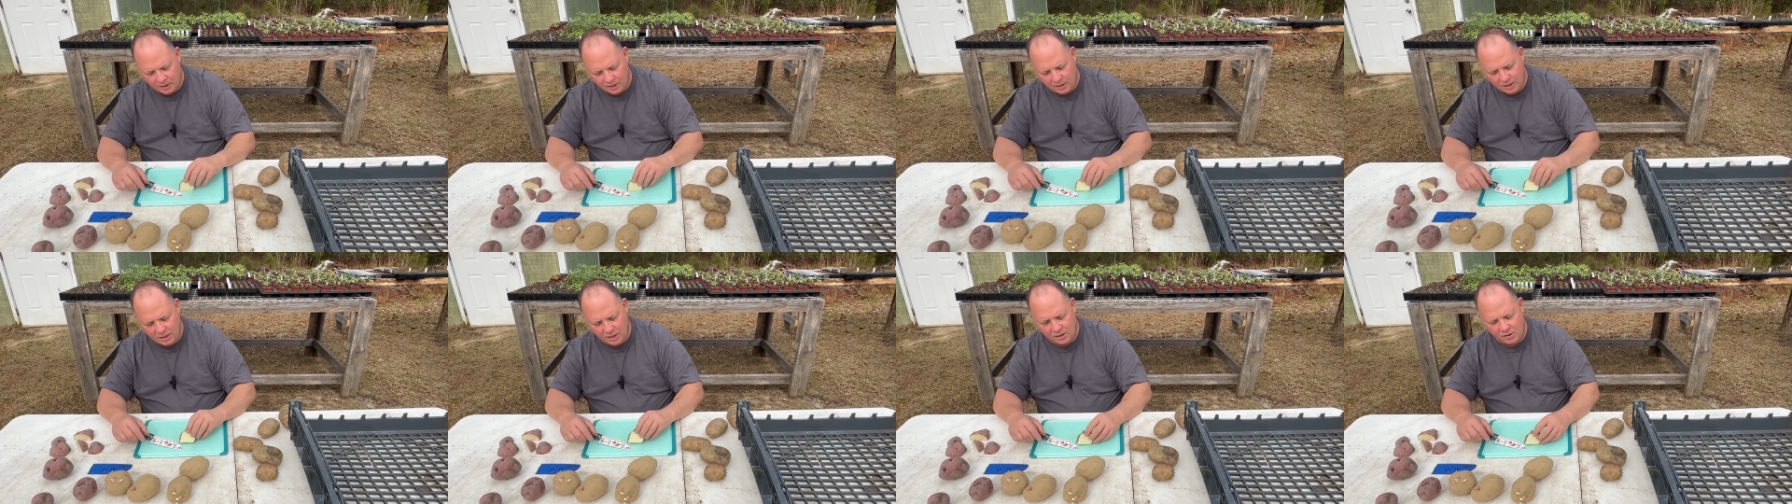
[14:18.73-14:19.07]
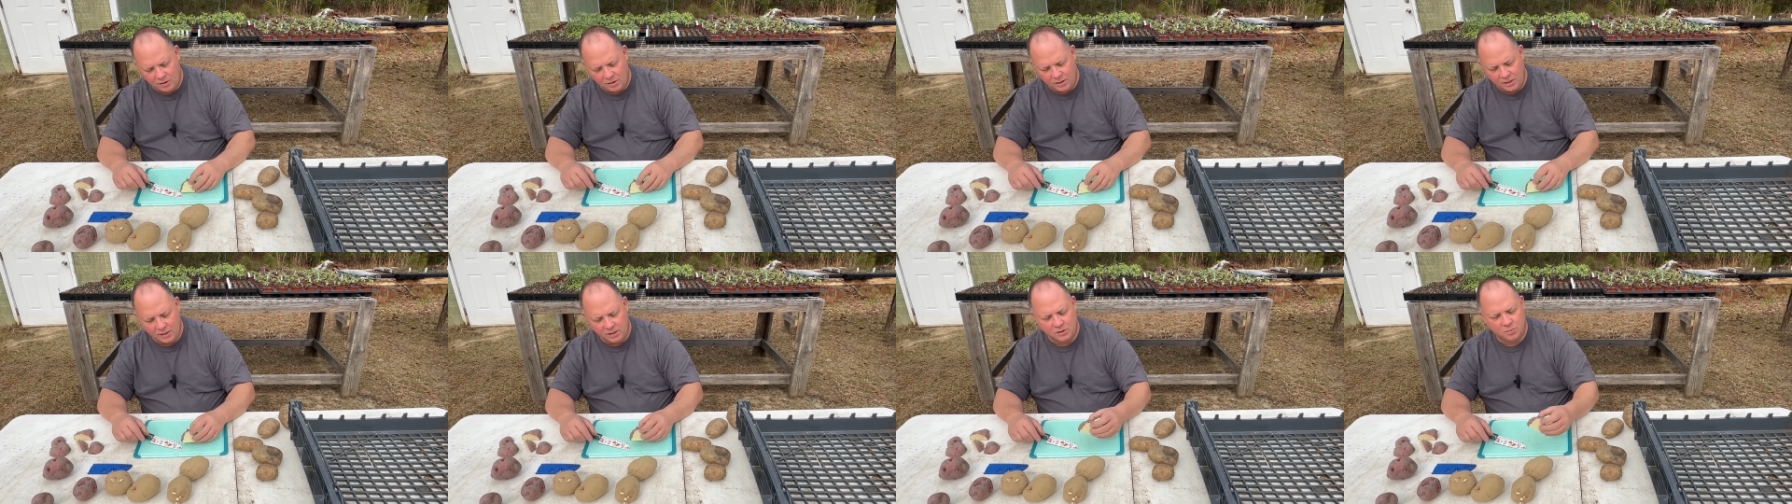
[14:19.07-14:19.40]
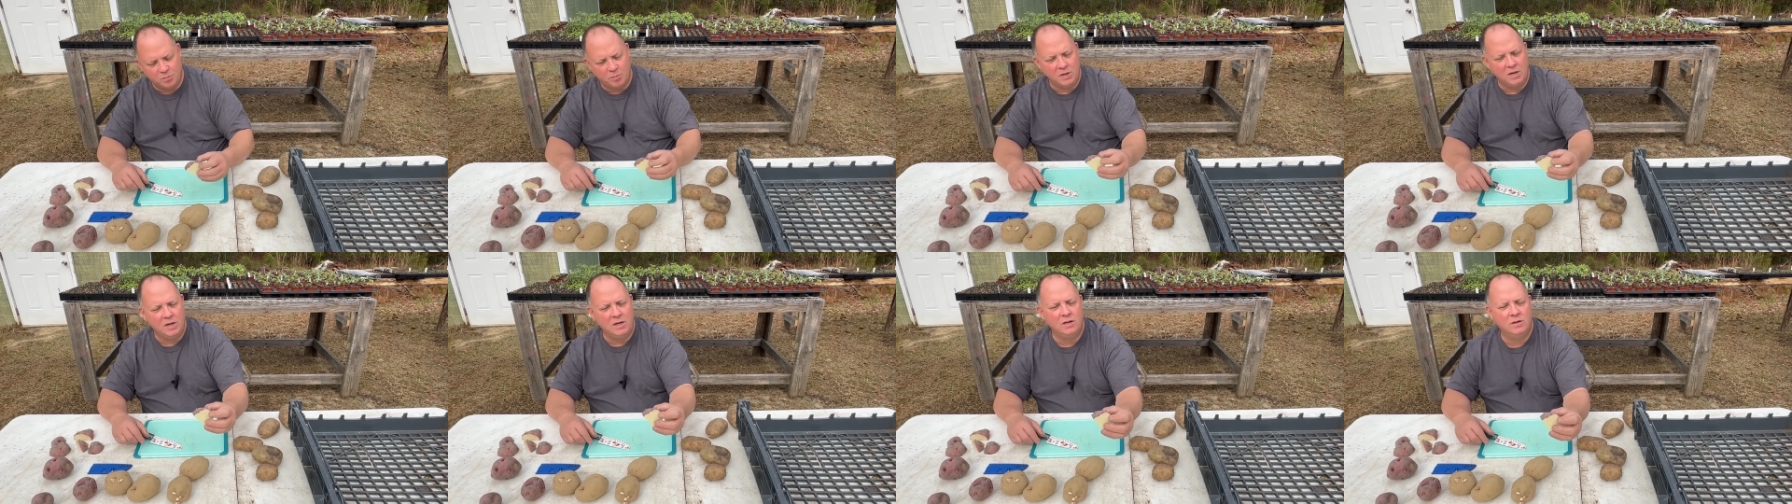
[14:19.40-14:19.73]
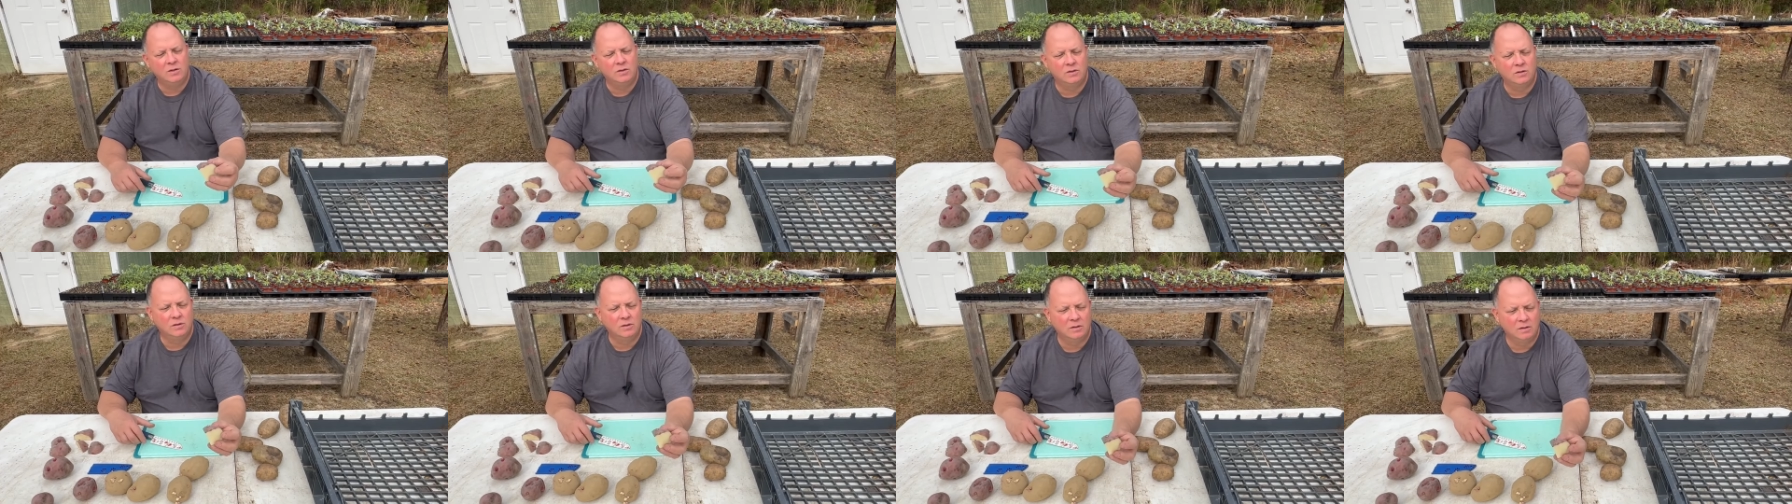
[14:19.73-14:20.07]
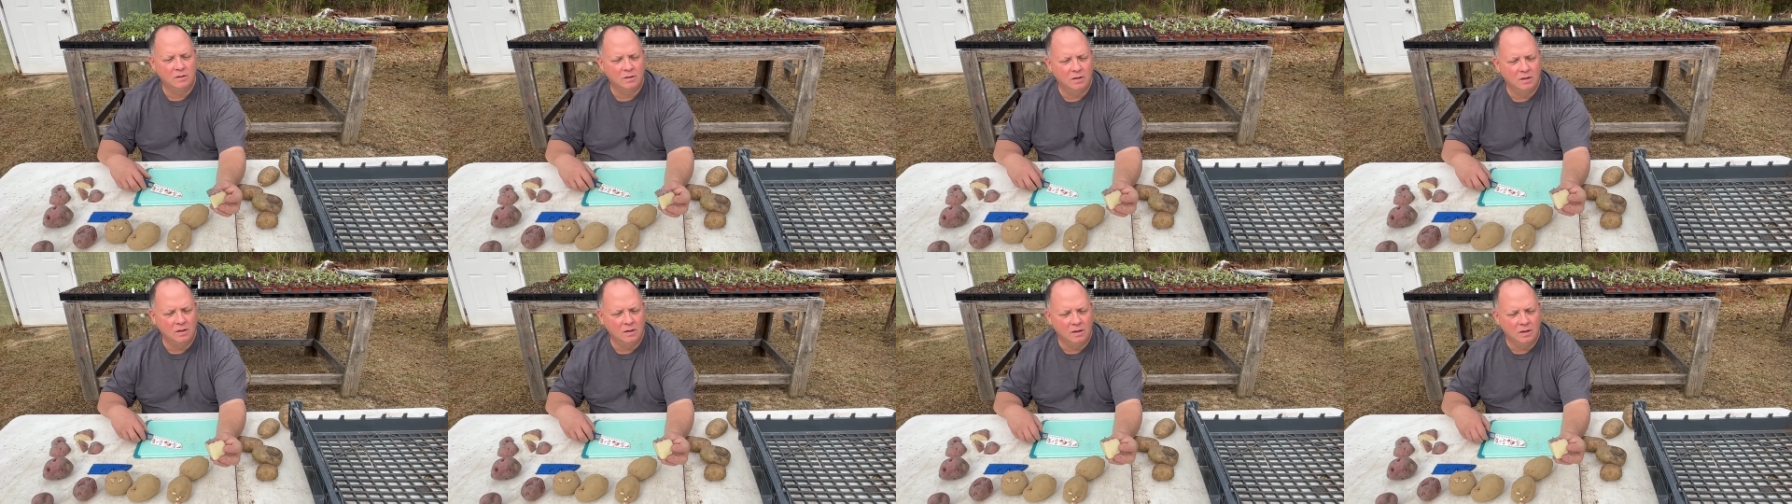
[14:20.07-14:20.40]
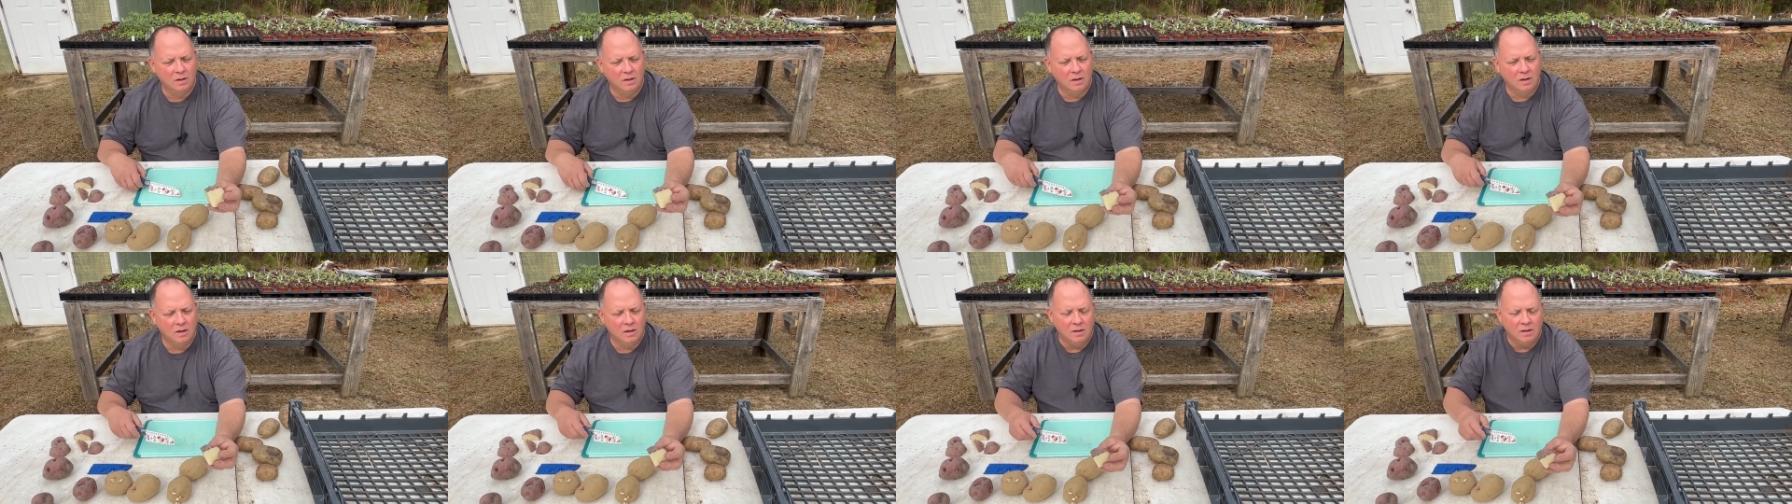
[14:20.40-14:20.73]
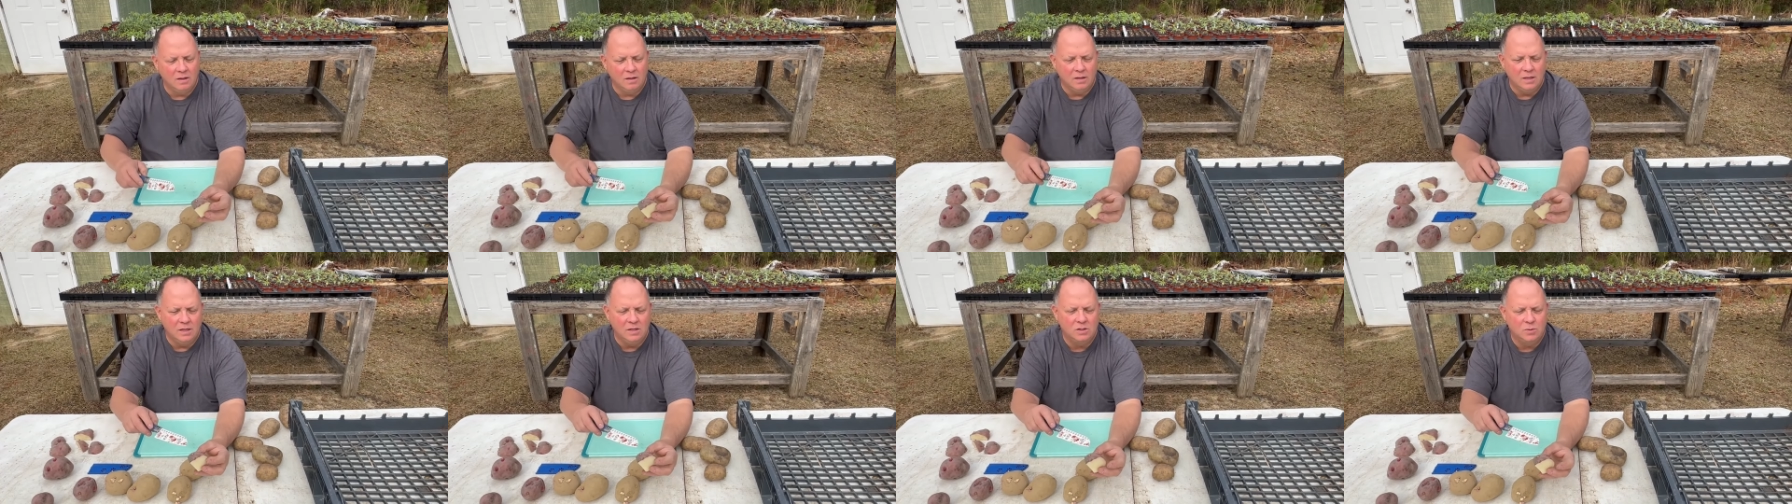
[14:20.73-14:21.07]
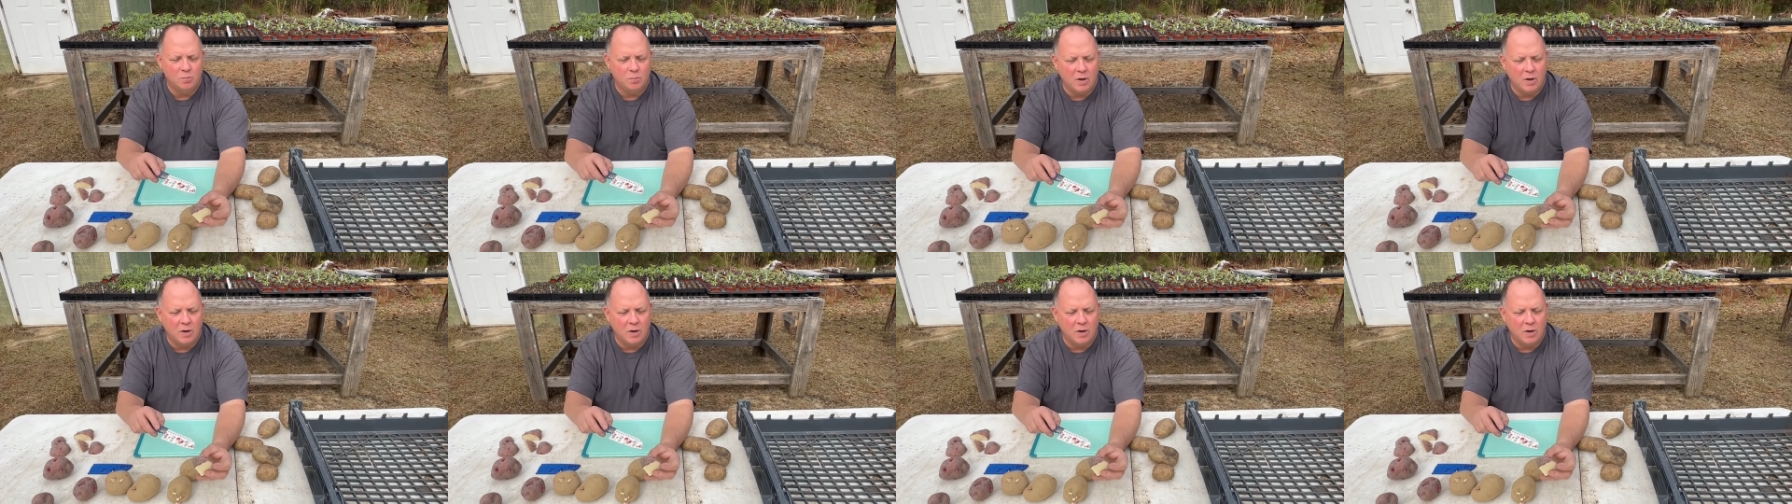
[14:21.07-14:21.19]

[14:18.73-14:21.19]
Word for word: And then on this piece, these